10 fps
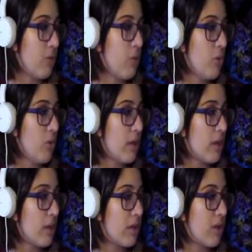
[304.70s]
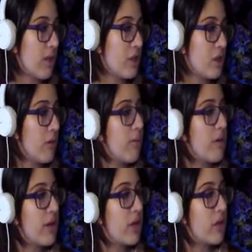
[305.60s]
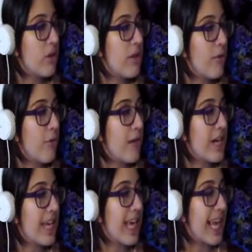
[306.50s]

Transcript: Ooh, you're doing the jumpy while you're doing the fighting.